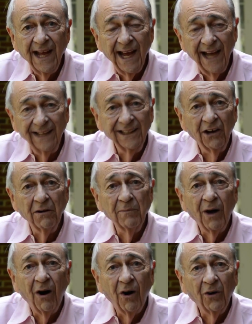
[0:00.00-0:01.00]
And lo and
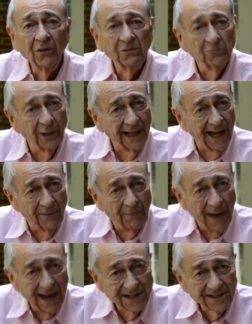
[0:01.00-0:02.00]
behold, we got a
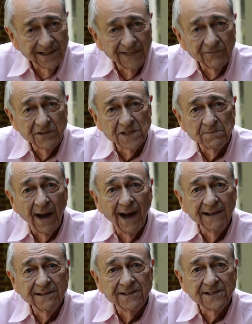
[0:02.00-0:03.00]
positive
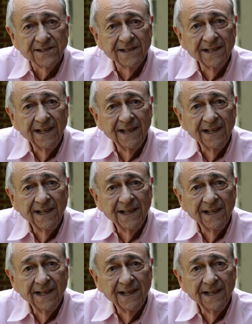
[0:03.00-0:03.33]
response,